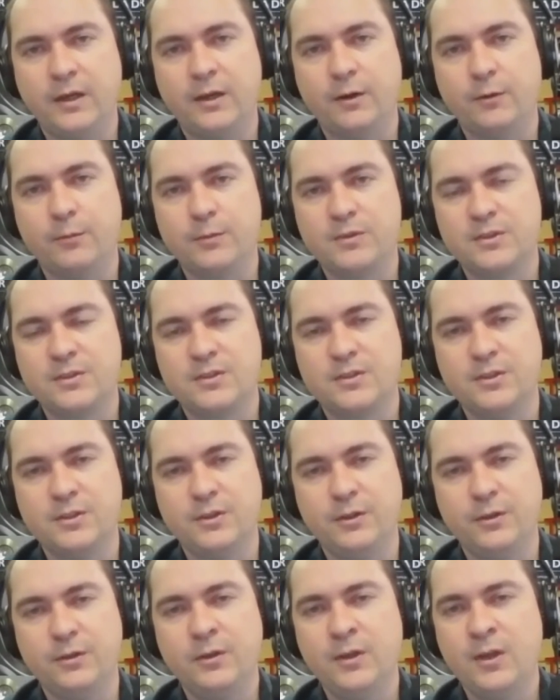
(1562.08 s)
helped
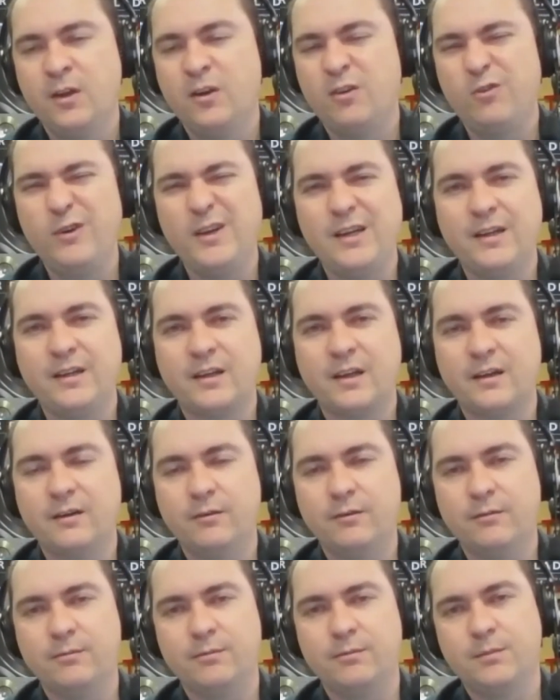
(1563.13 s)
to really kind
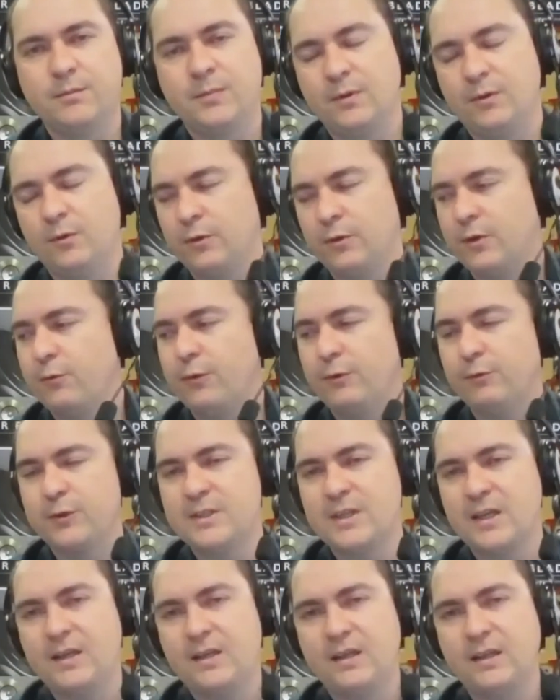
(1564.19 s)
of, although we were
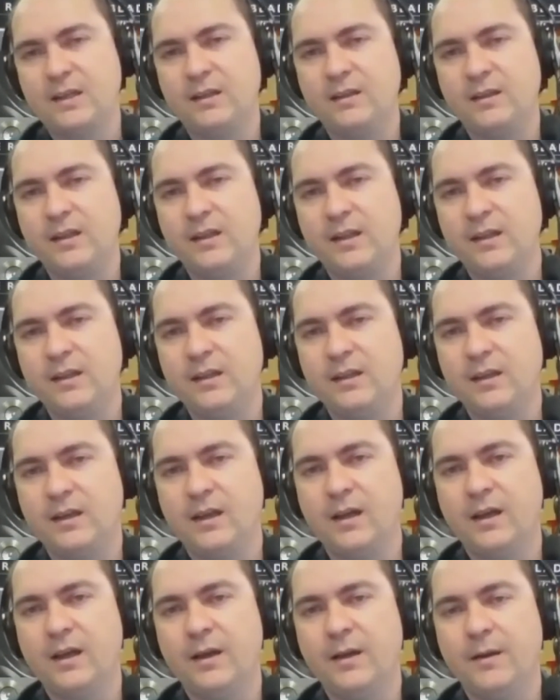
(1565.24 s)
taking the
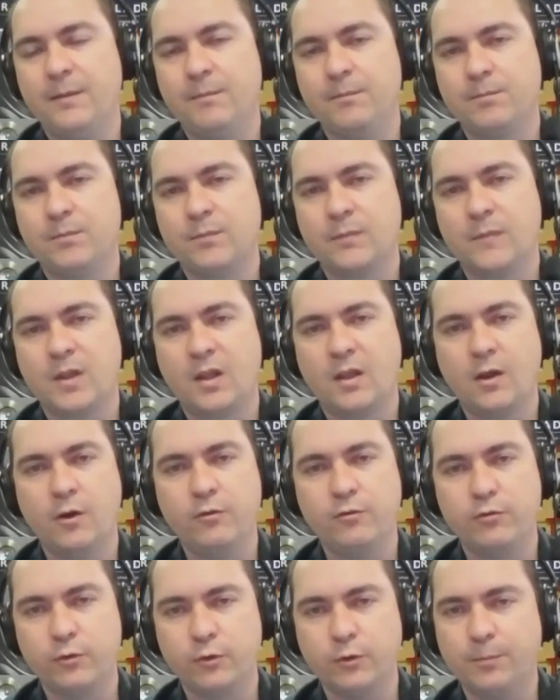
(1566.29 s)

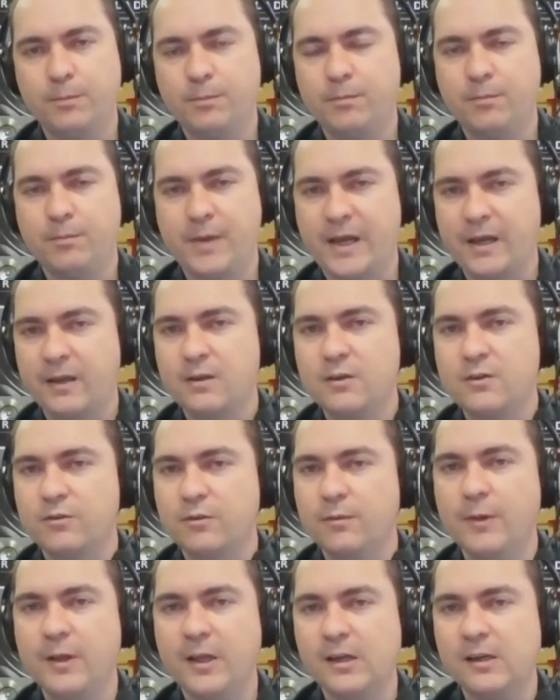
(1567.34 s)
overall package from
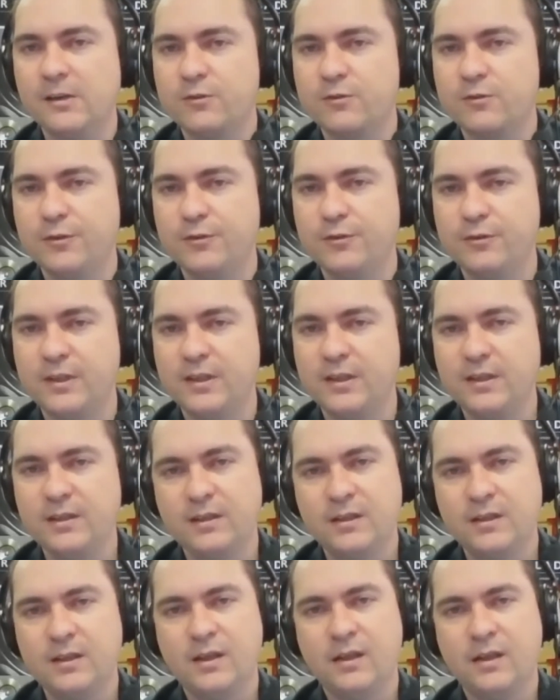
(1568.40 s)
the LS50,
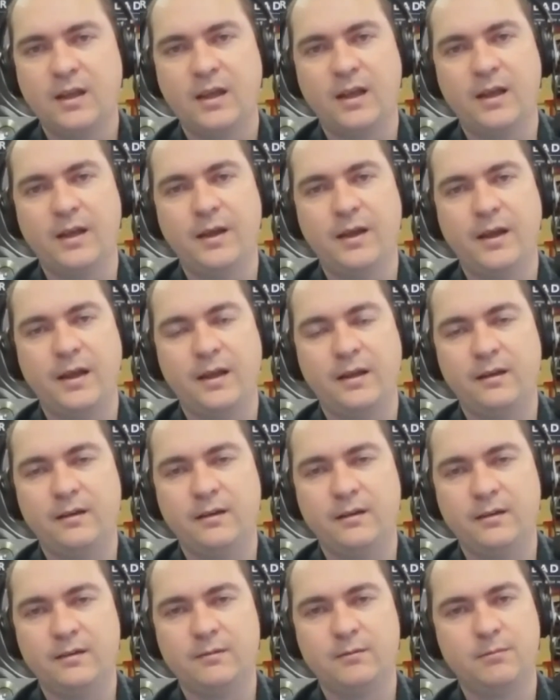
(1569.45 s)
and
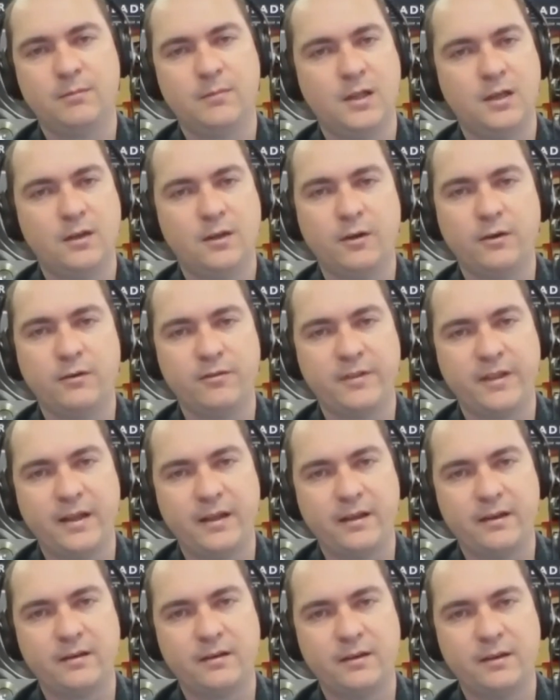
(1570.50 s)
a lot of
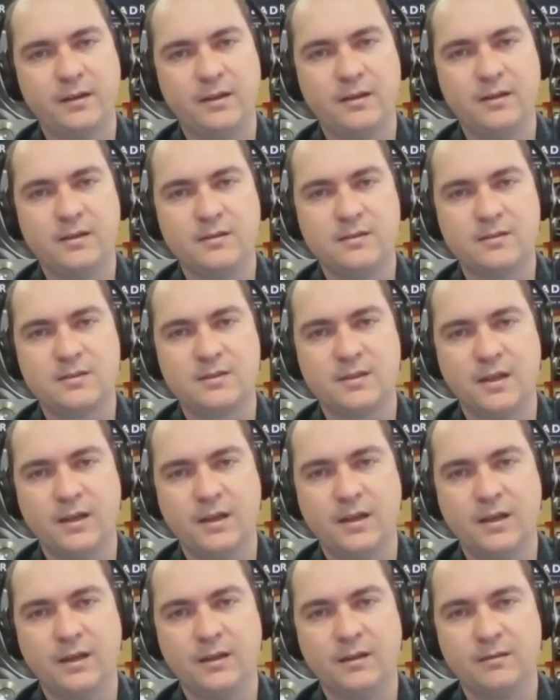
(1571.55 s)
that is
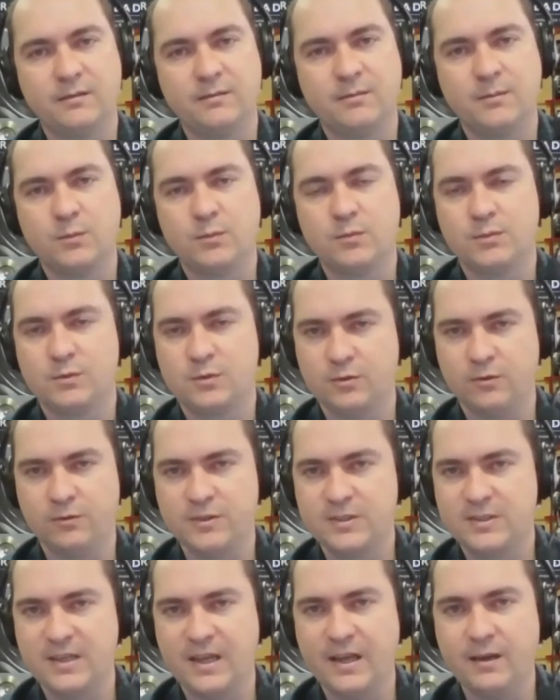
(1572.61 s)
sort of
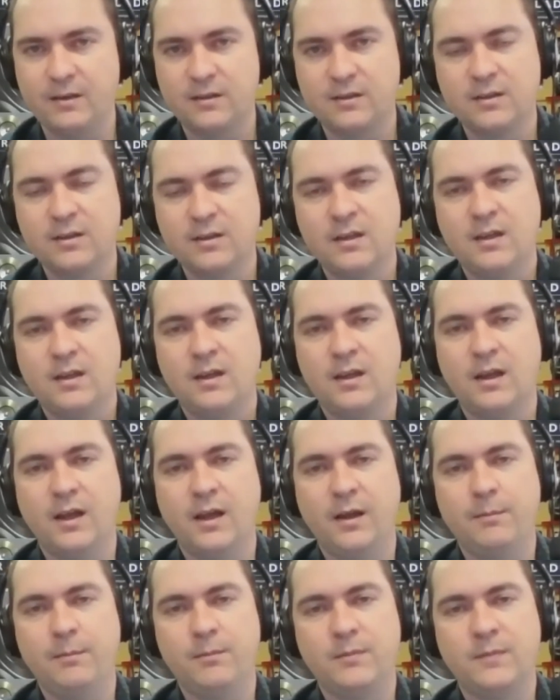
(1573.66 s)
set,
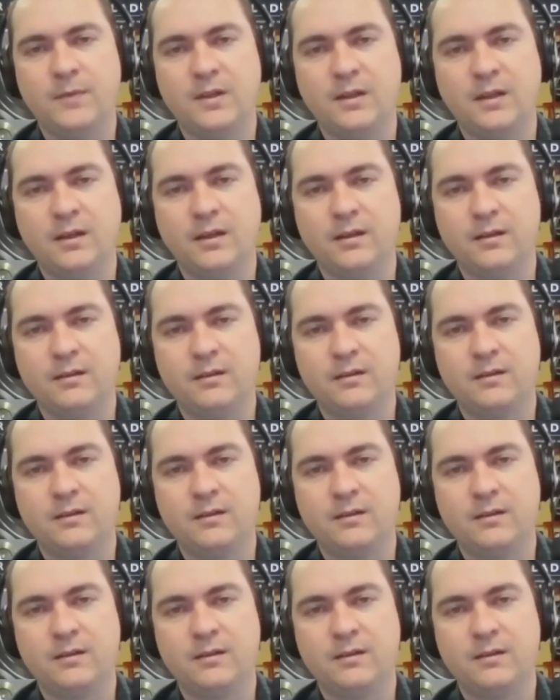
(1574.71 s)
the